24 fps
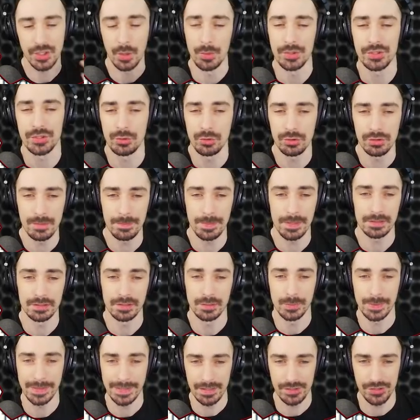So what's cool about
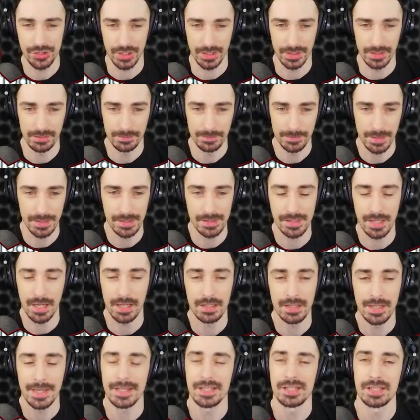Luigi is
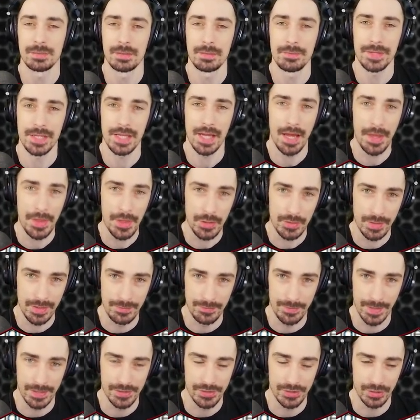unlike some of the other
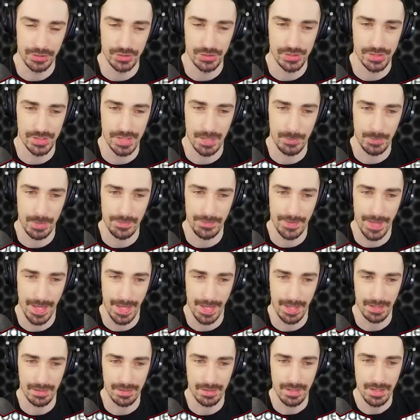inventors that we've
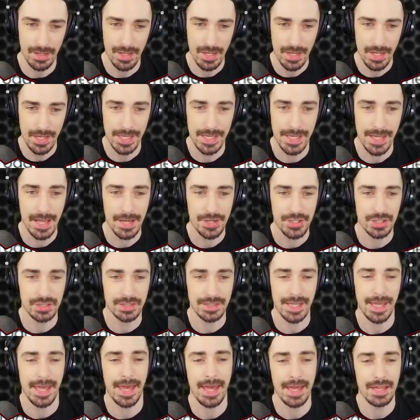had, he
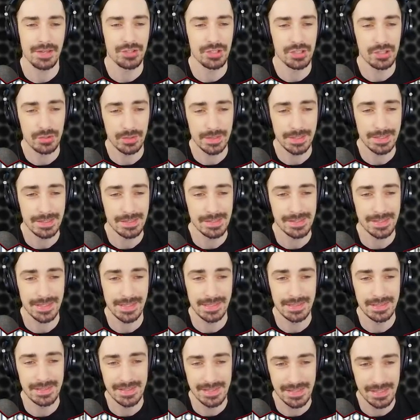actually had degrees
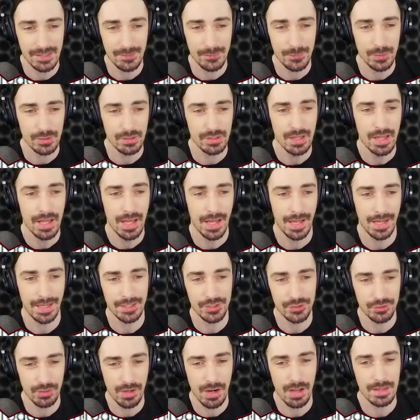in civil,
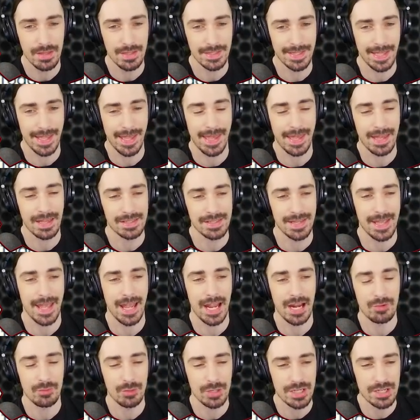hydraulic, and
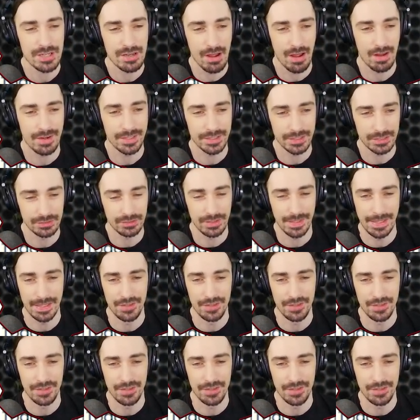aeronautical